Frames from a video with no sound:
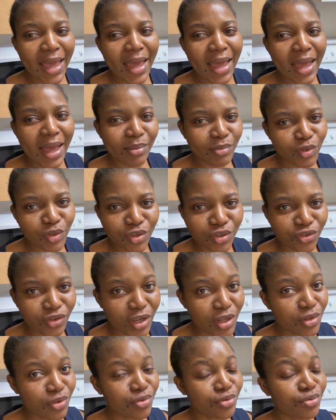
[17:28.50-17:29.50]
I'm just
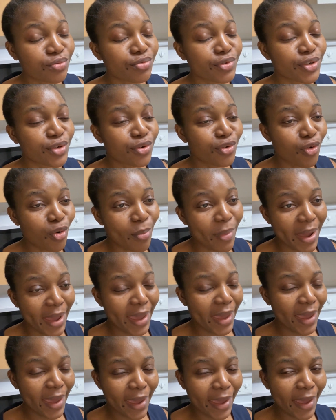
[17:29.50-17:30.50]
trying to regrow my
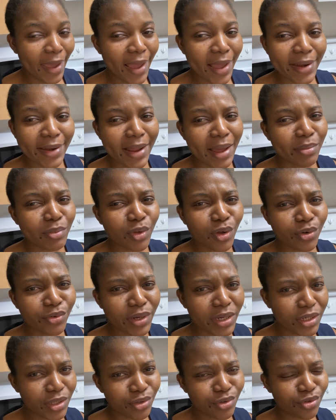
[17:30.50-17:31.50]
hair, and I'm not
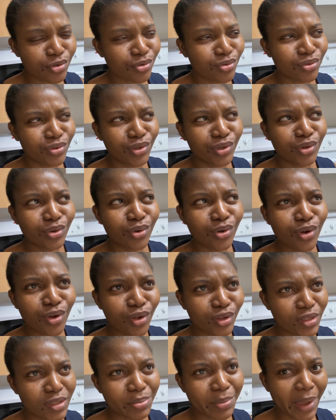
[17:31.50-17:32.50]
ready to
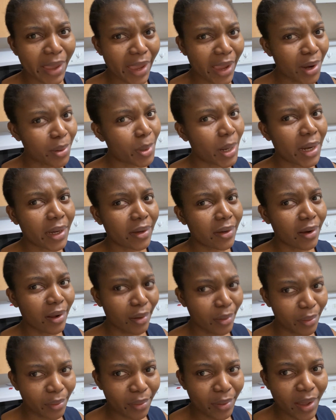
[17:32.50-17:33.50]
cut my hair right
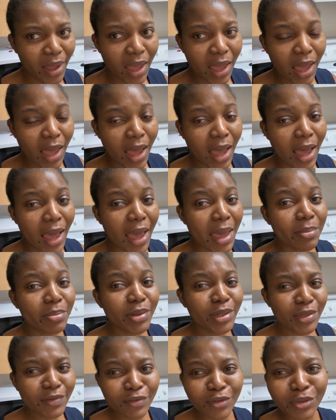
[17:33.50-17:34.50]
now. I
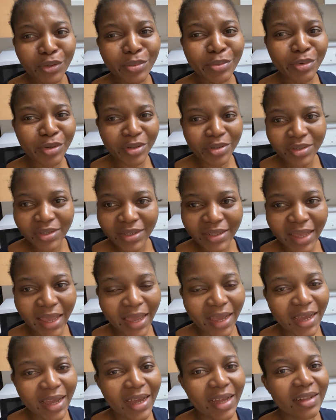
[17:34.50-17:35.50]
believe so much that
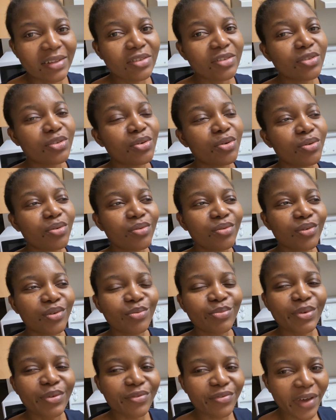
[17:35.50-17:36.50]
I can
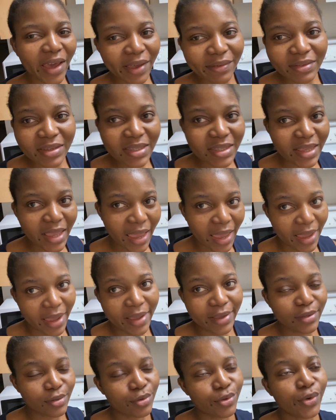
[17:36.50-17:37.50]
revive this
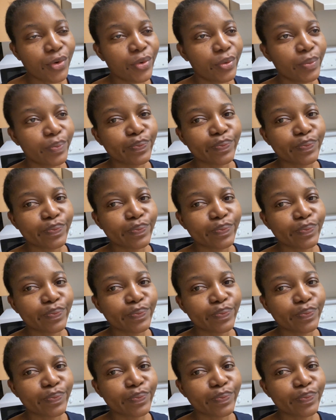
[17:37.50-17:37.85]
hair. So